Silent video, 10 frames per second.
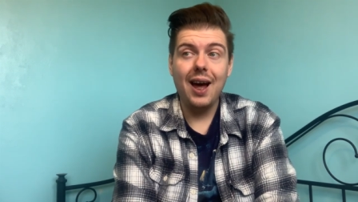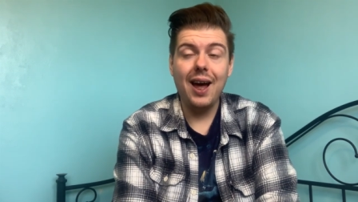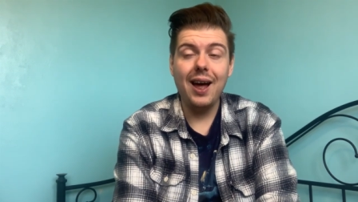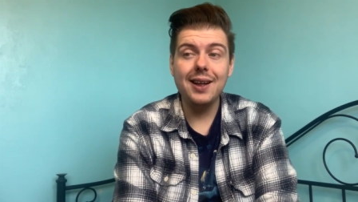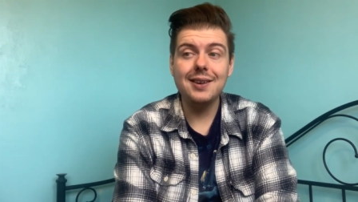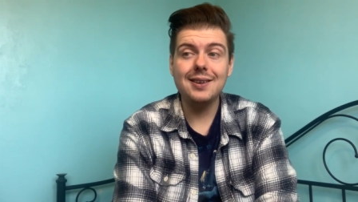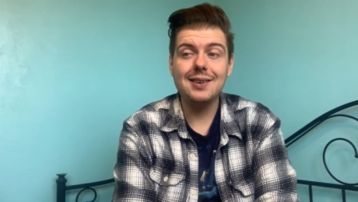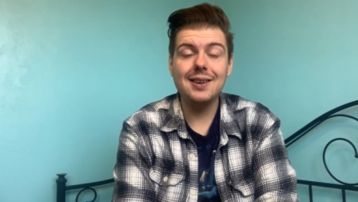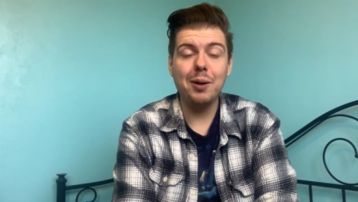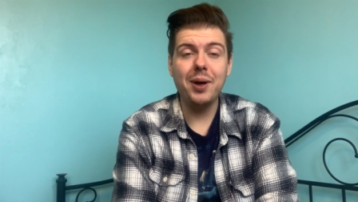and
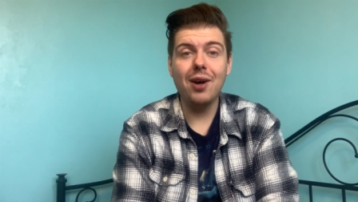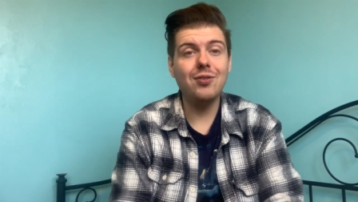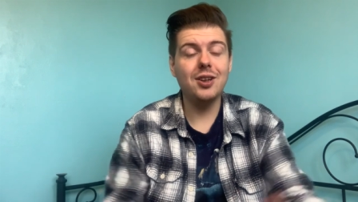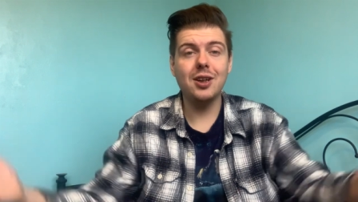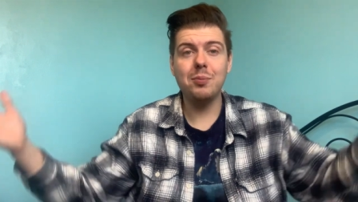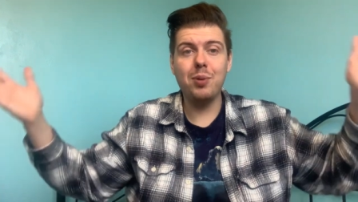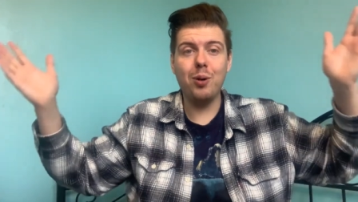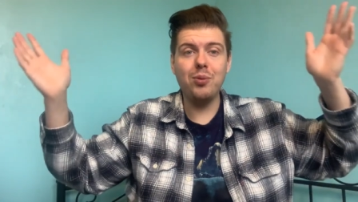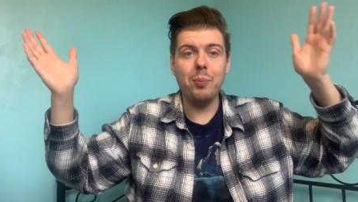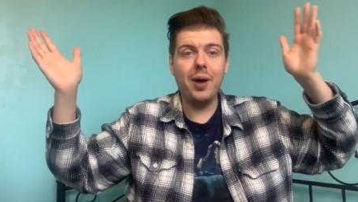that'll be after
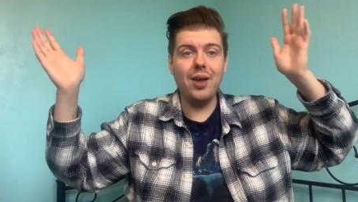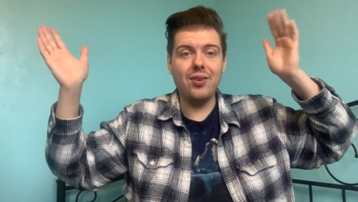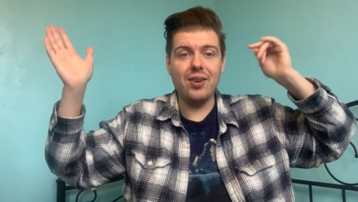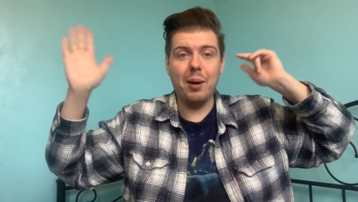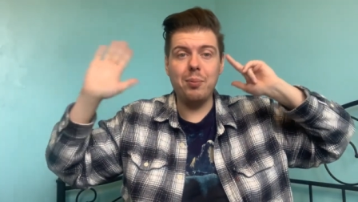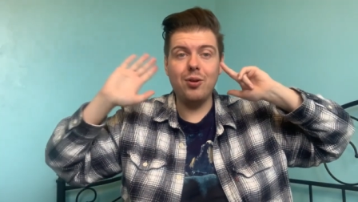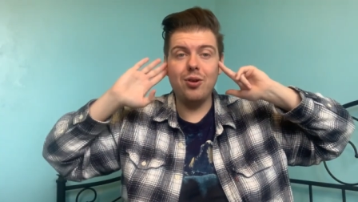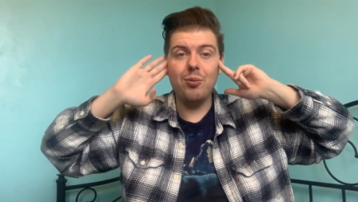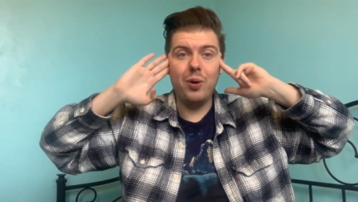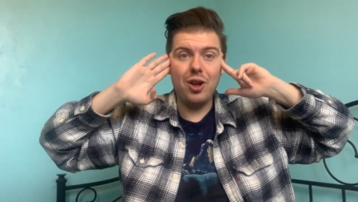Poems and Pies has
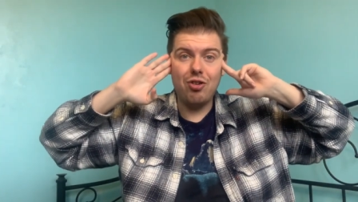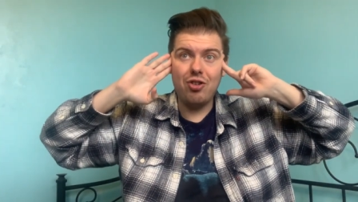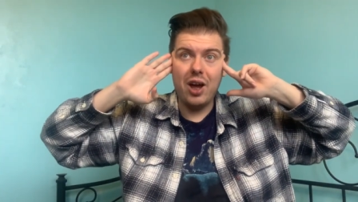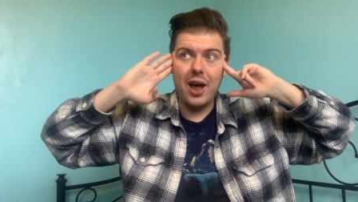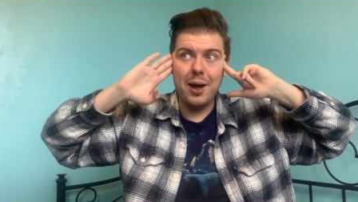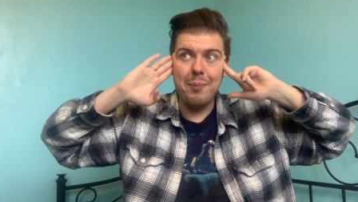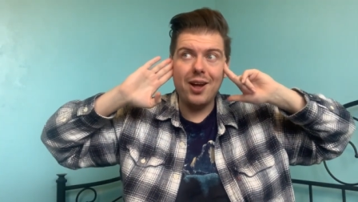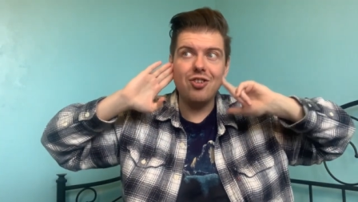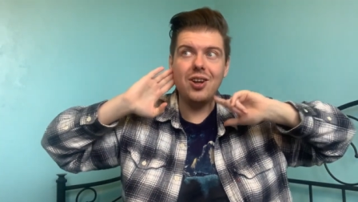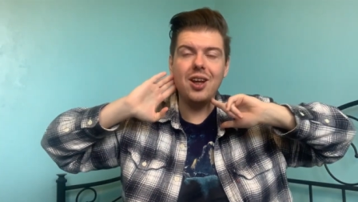happened, which I
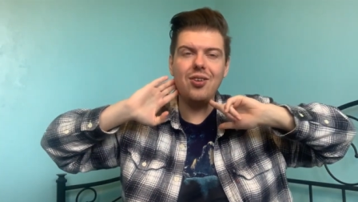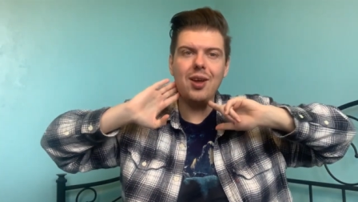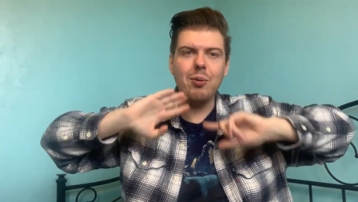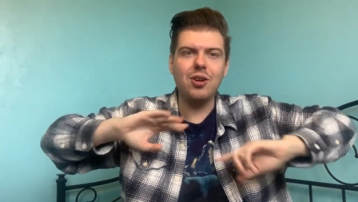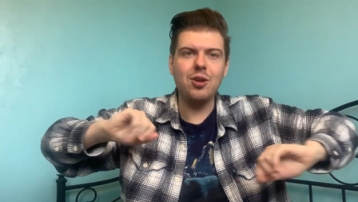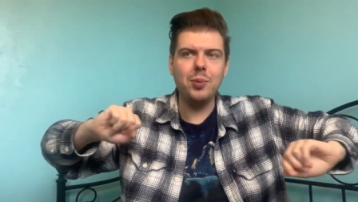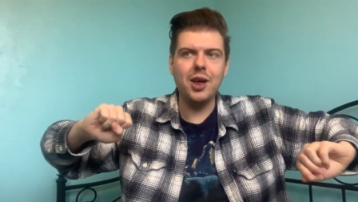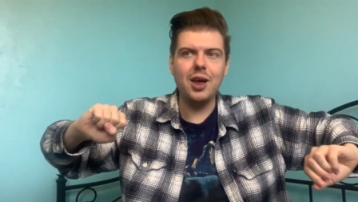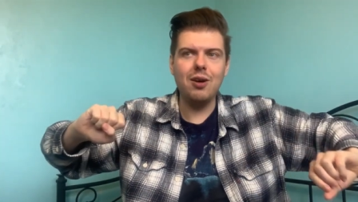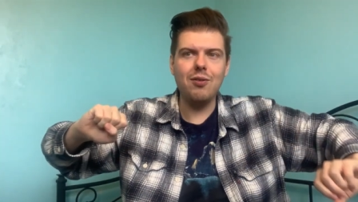imagine is going to
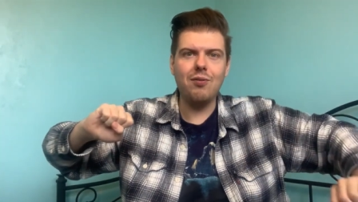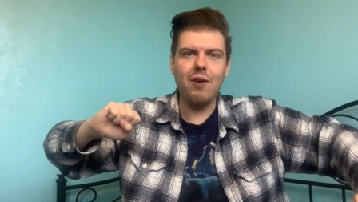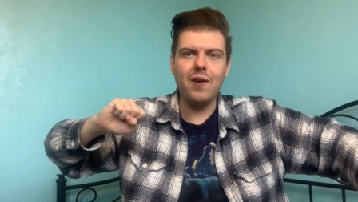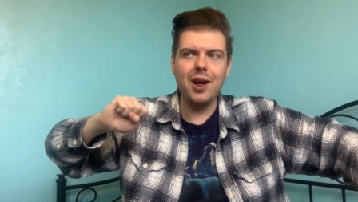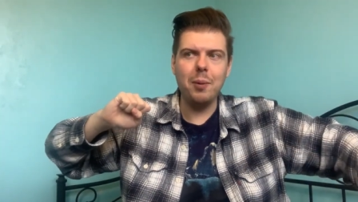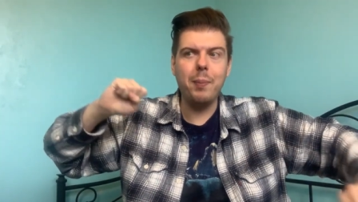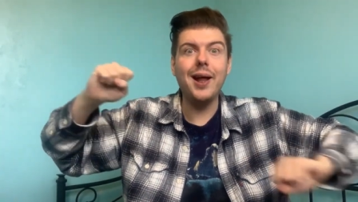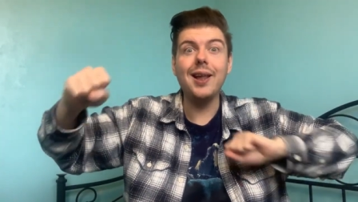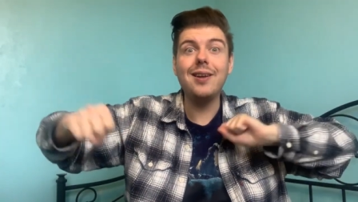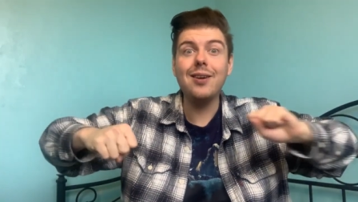be very
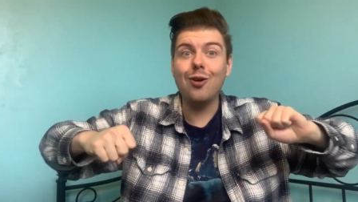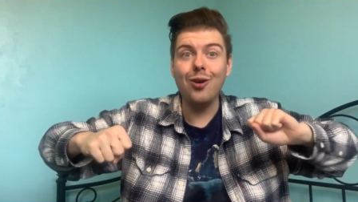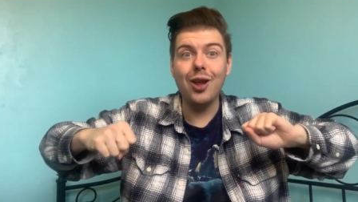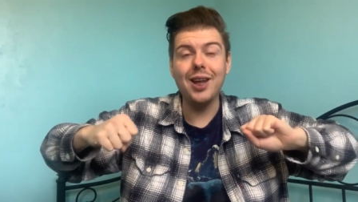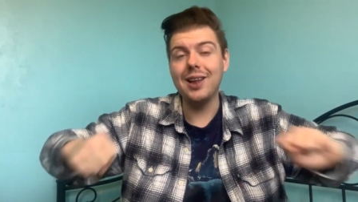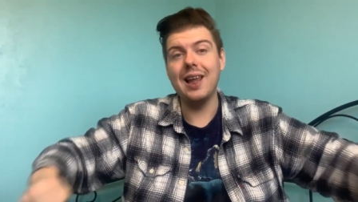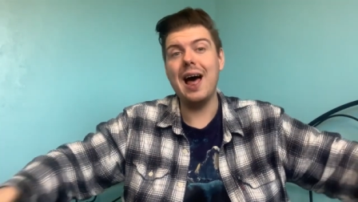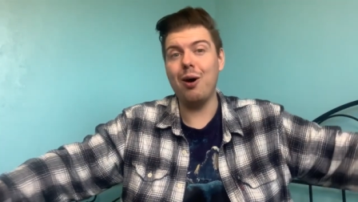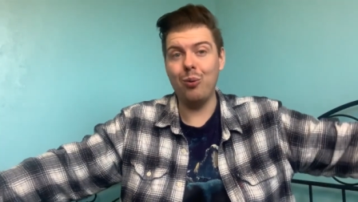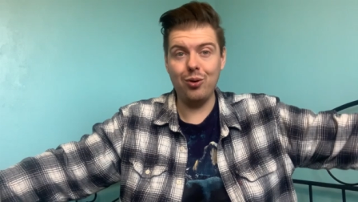political and
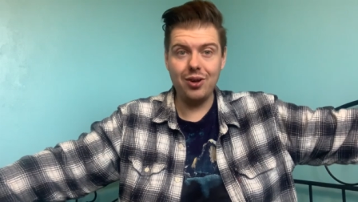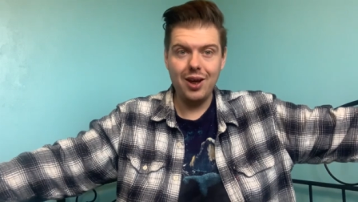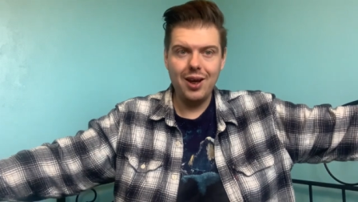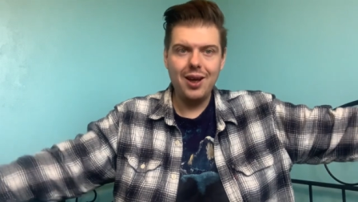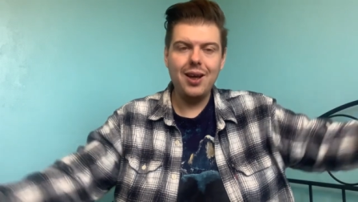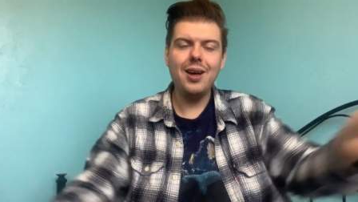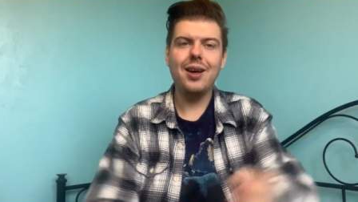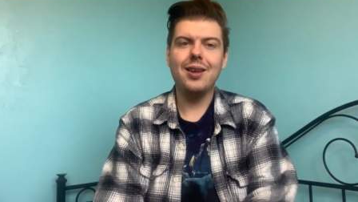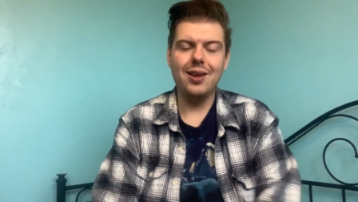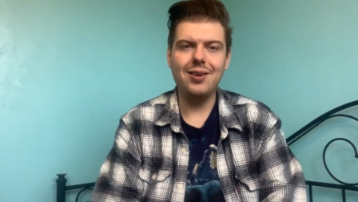loud
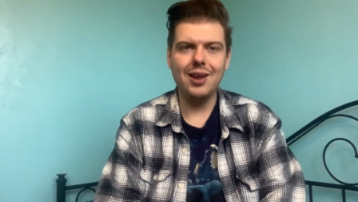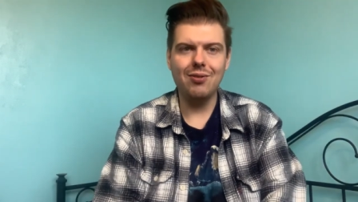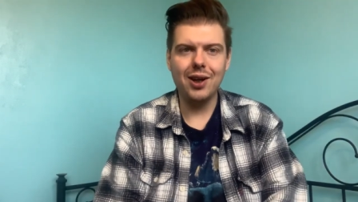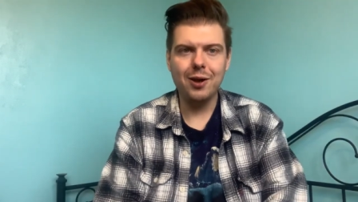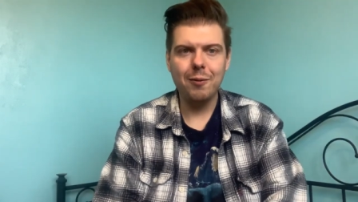this evening.